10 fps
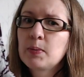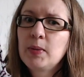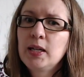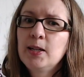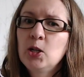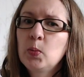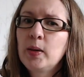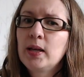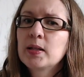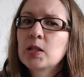medium
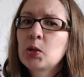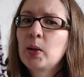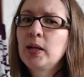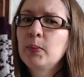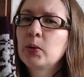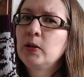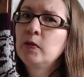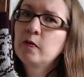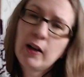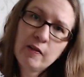is
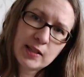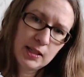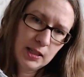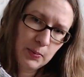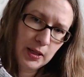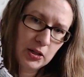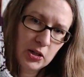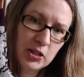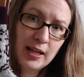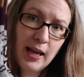20.5
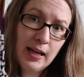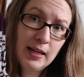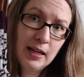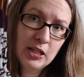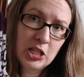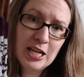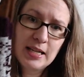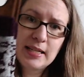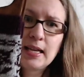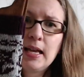centimeters, 8
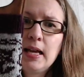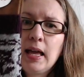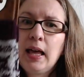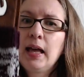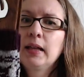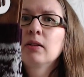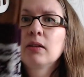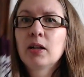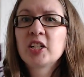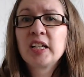inches, and the
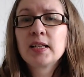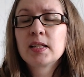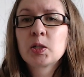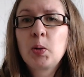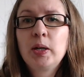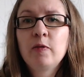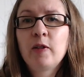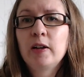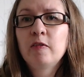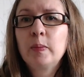large size is
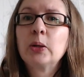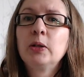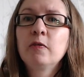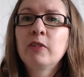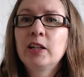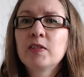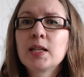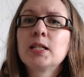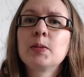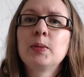25.5
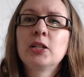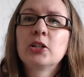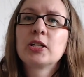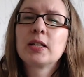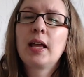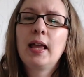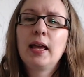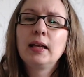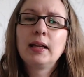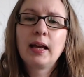centimeters,
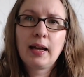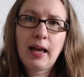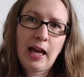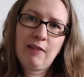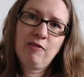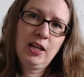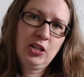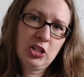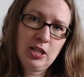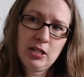8.5
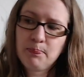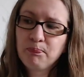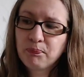inches.